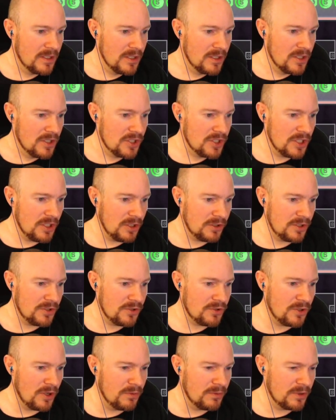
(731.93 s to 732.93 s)
Shield and
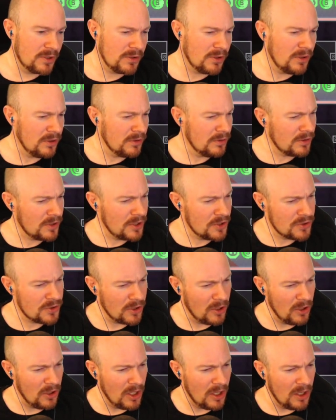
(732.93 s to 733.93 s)
drone
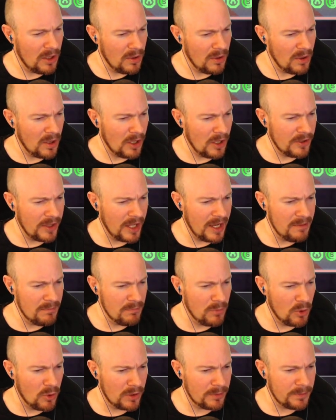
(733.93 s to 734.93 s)
control? Are they
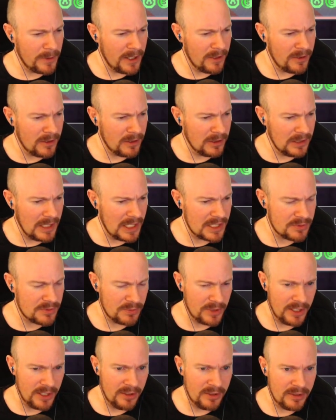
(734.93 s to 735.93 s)
more rare or less
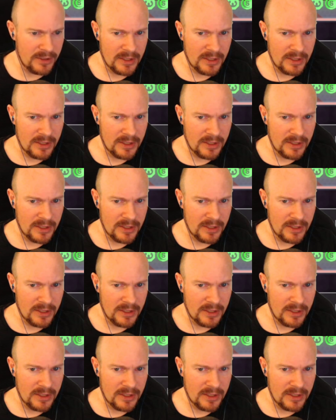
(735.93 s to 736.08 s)
rare?